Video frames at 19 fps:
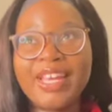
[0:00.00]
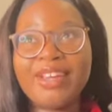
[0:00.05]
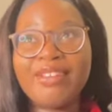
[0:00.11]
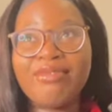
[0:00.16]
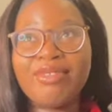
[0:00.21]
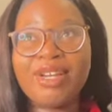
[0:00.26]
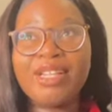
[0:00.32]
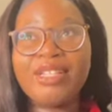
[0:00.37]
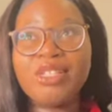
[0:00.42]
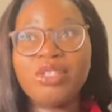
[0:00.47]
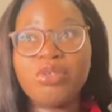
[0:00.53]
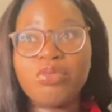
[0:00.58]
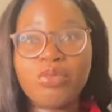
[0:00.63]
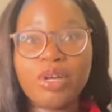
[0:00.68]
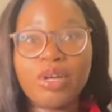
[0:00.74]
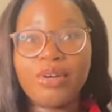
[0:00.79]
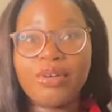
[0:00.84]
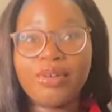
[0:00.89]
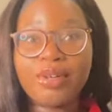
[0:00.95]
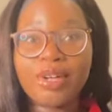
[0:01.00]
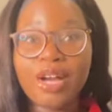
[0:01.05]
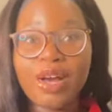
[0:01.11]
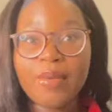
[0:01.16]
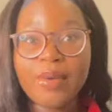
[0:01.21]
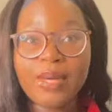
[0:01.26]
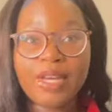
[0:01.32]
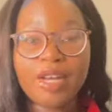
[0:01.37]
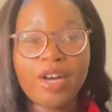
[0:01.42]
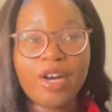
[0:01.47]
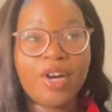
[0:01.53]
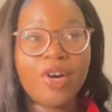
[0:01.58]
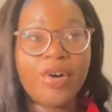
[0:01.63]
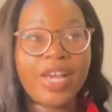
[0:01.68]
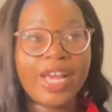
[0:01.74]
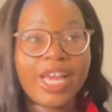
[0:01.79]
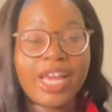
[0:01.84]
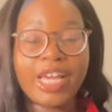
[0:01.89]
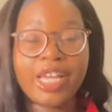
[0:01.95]
friends will come and go,
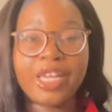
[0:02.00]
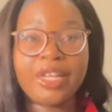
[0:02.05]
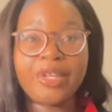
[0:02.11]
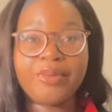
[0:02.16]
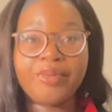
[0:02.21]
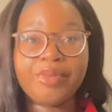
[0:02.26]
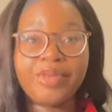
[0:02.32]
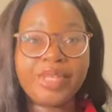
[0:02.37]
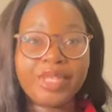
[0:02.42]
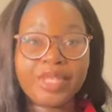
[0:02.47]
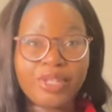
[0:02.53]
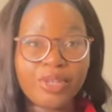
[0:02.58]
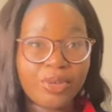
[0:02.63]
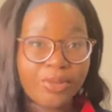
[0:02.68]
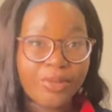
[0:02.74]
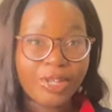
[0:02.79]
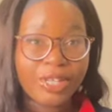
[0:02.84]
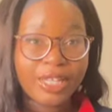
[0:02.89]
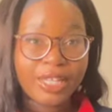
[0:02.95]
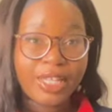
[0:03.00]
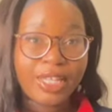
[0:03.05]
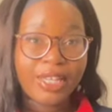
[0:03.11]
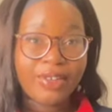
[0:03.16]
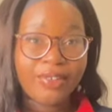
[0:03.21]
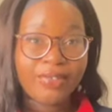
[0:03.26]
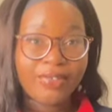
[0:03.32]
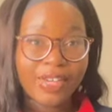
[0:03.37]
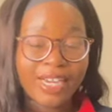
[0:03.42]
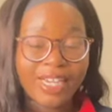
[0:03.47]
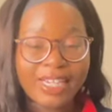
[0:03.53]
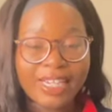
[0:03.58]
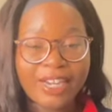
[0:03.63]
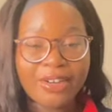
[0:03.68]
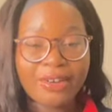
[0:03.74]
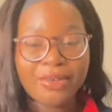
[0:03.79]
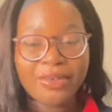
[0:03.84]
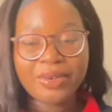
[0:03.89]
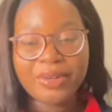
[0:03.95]
and you really find
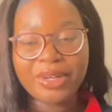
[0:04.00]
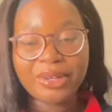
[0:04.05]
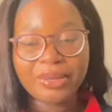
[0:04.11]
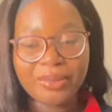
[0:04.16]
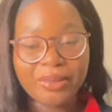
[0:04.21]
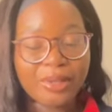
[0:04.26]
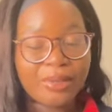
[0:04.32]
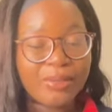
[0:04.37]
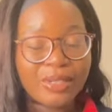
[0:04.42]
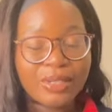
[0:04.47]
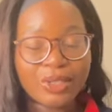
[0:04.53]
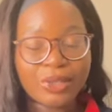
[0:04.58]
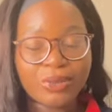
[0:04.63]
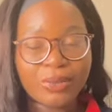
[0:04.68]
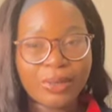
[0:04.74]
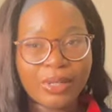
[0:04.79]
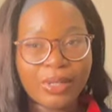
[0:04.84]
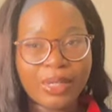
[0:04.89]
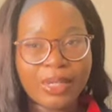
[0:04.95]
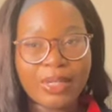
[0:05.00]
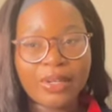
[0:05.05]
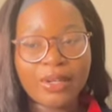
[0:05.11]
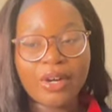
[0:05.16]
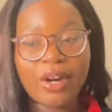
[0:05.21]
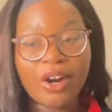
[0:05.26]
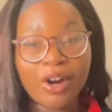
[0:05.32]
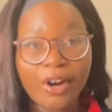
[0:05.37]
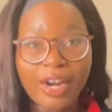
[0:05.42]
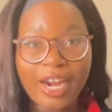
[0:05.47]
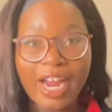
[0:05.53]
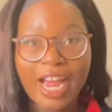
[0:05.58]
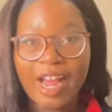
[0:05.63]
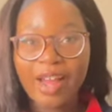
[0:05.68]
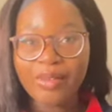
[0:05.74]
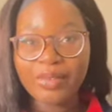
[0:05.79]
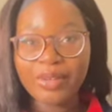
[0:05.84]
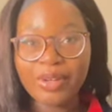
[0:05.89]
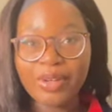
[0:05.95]
out who your real ones are
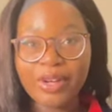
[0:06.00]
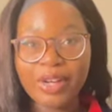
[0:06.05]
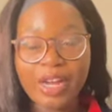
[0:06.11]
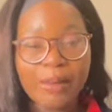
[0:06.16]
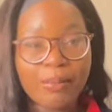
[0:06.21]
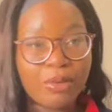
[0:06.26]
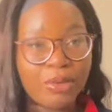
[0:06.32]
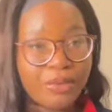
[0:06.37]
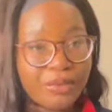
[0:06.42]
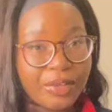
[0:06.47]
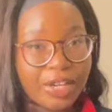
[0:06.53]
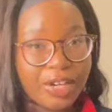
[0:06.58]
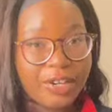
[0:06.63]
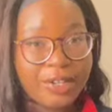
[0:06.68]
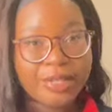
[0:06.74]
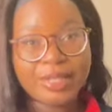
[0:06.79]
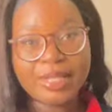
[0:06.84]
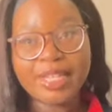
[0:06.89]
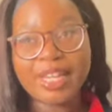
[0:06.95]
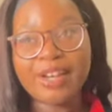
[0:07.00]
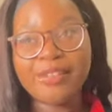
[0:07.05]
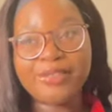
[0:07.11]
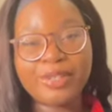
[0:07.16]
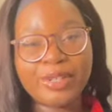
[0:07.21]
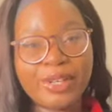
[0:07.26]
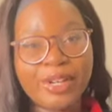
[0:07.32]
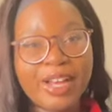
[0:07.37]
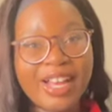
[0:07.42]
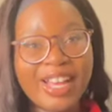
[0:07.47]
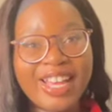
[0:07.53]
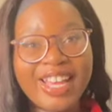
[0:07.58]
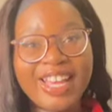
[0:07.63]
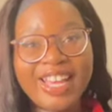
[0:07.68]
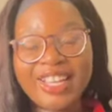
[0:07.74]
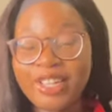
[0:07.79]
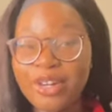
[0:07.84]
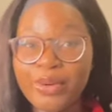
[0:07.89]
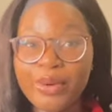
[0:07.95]
after a couple of years and after
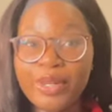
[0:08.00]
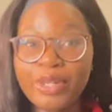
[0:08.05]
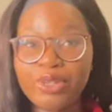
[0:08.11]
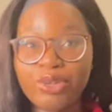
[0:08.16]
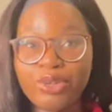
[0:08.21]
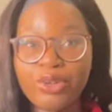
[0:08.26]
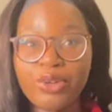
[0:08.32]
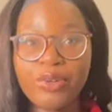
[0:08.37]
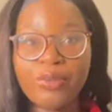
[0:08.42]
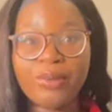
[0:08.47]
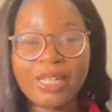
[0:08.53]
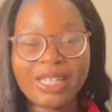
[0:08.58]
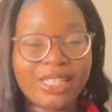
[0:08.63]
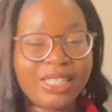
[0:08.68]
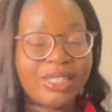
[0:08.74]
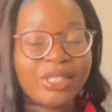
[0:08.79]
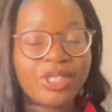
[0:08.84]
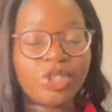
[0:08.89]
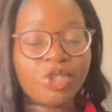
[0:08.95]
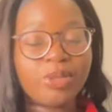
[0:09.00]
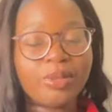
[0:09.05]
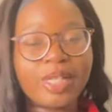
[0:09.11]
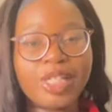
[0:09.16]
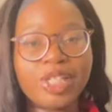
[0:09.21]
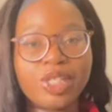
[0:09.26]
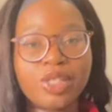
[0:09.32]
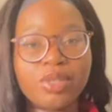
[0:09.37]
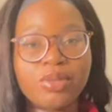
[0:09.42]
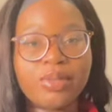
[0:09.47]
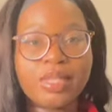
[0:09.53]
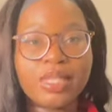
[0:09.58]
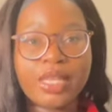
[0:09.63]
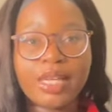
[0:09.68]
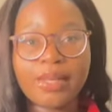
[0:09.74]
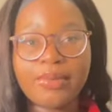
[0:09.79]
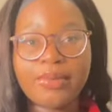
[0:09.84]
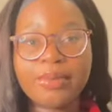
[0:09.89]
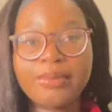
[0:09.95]
going through plenty of situations with
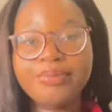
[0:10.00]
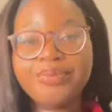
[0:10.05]
them.